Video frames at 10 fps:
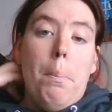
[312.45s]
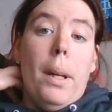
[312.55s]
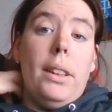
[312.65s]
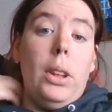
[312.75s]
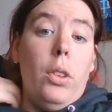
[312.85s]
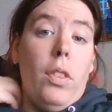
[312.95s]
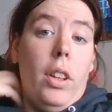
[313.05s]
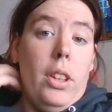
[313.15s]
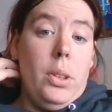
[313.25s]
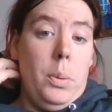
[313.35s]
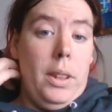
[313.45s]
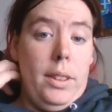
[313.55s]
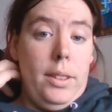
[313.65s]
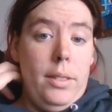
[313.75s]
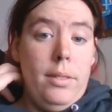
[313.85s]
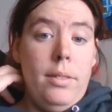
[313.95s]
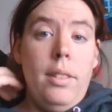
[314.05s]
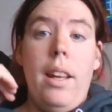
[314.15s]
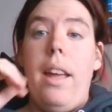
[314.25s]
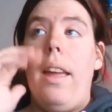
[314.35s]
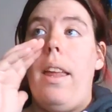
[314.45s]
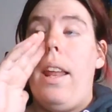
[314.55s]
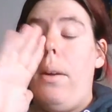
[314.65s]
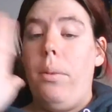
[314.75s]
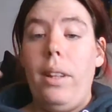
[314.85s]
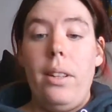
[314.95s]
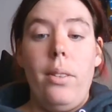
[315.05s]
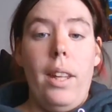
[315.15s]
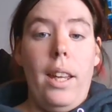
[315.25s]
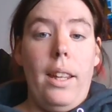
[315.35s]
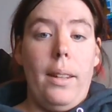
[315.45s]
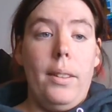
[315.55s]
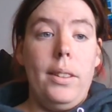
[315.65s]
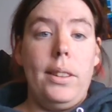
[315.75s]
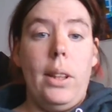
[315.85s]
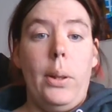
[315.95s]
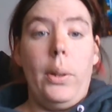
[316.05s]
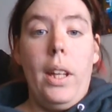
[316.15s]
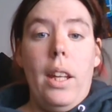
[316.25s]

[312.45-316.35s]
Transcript: But so far this works, and I really do like it. So